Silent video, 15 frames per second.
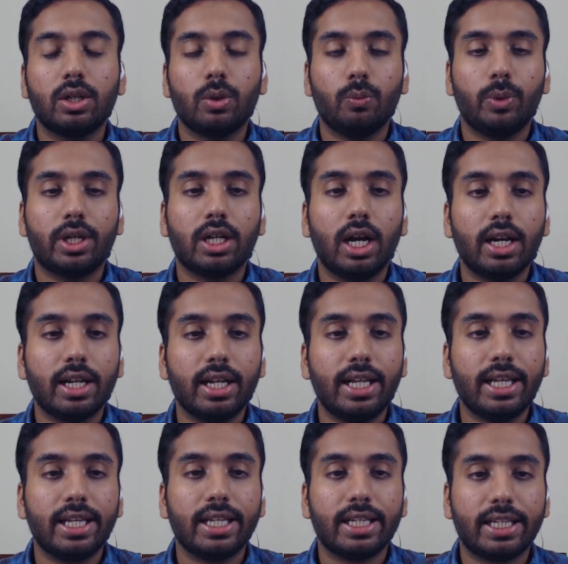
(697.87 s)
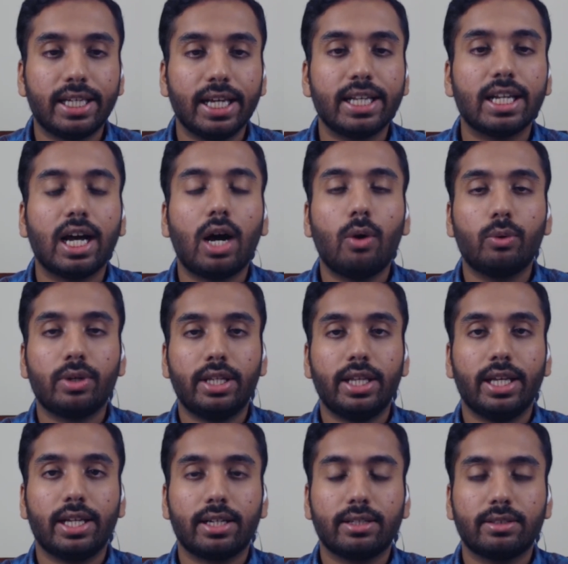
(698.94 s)
We can't really get out
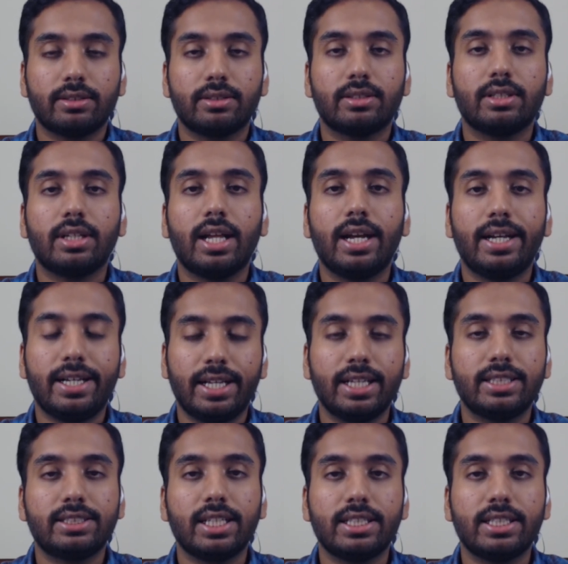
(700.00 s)
there and test and